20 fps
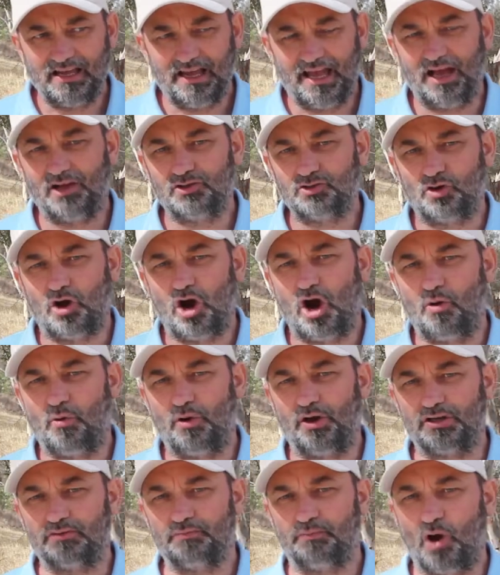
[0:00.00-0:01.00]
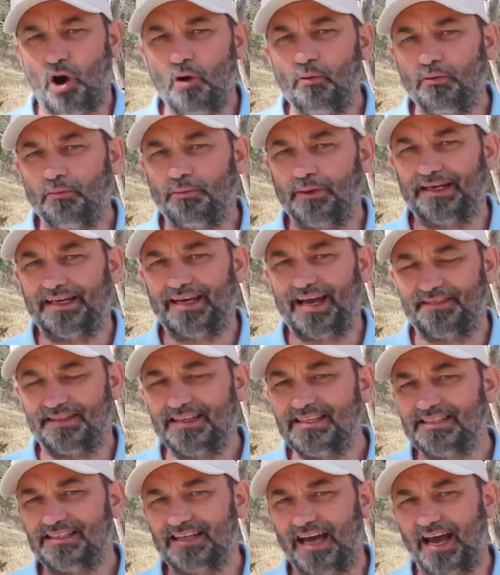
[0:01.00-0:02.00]
our trial work probably at
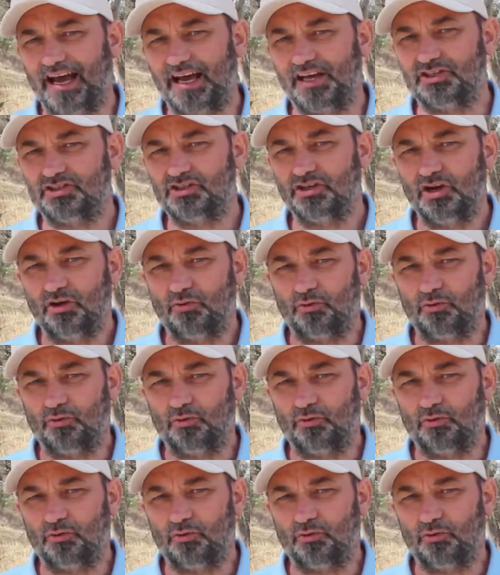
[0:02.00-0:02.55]
this stage